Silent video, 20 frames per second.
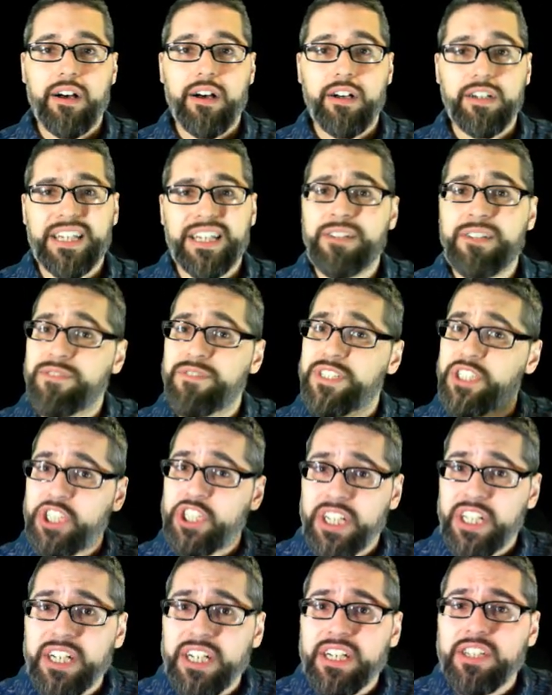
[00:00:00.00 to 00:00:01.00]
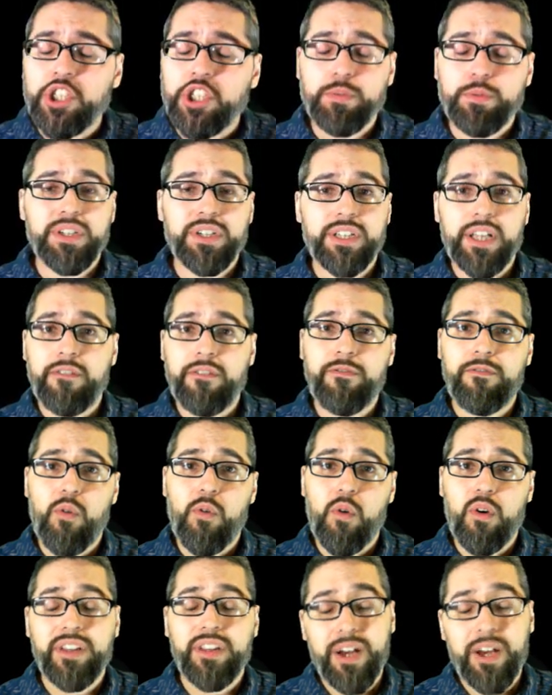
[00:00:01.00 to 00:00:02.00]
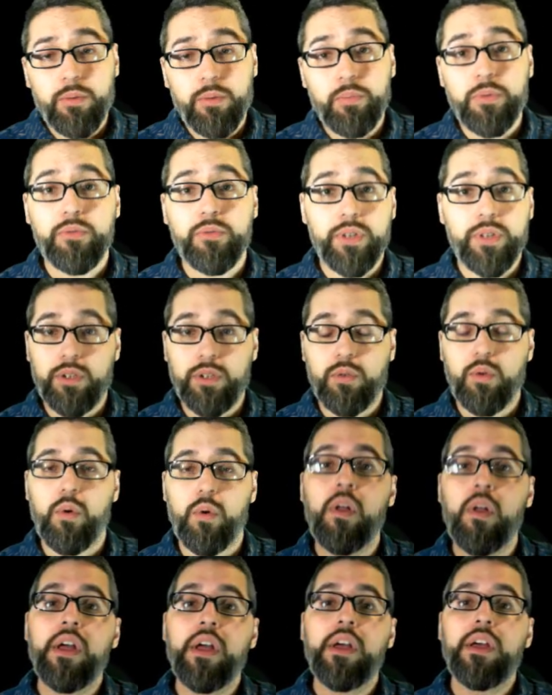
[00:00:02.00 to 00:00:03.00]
King Vegeta, Super Saiyan 4, that would be really cool.